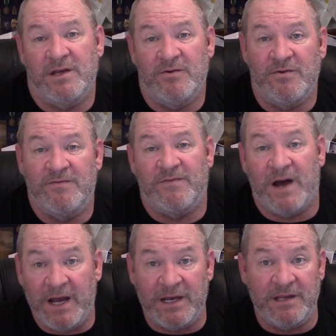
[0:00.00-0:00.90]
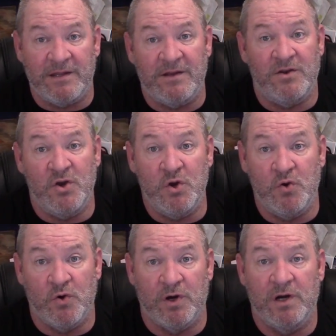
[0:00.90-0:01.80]
that you would find in the
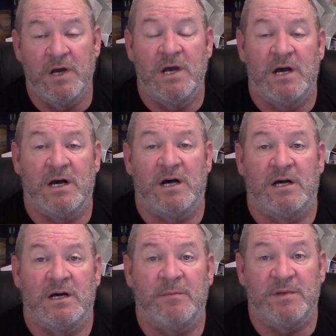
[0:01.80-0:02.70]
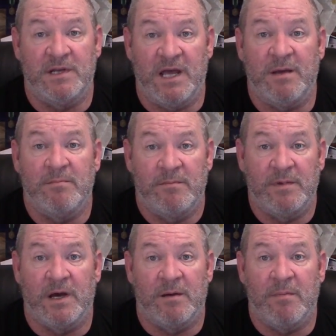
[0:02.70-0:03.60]
newer, up-to-date,
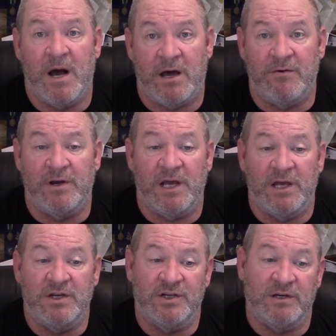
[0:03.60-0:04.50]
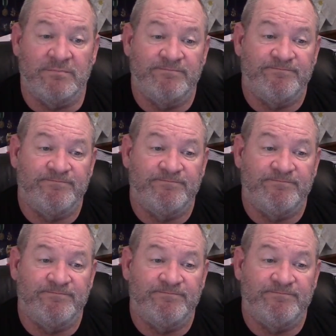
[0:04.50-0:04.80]
modern engine.